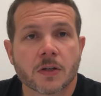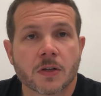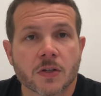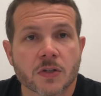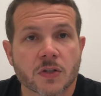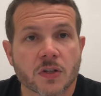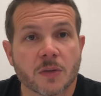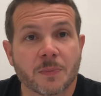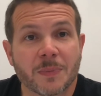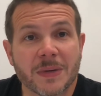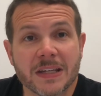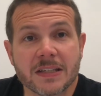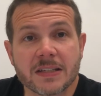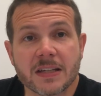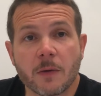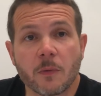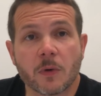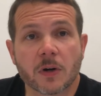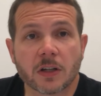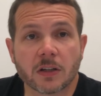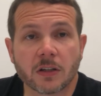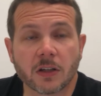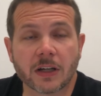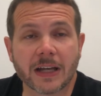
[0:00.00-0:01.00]
So the piece I
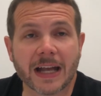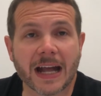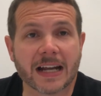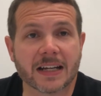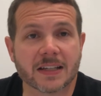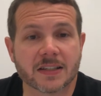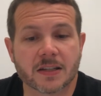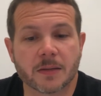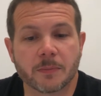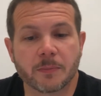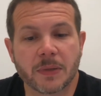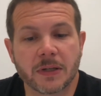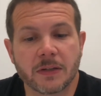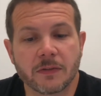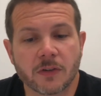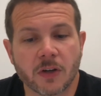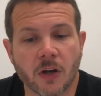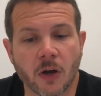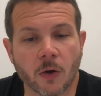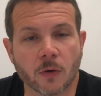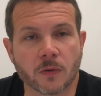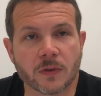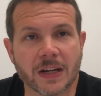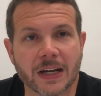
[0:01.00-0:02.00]
want to look at is the bit of
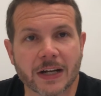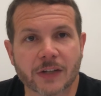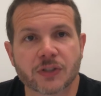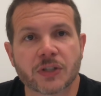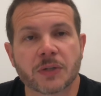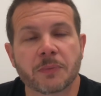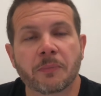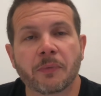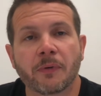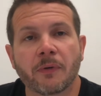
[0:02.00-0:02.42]
code that actually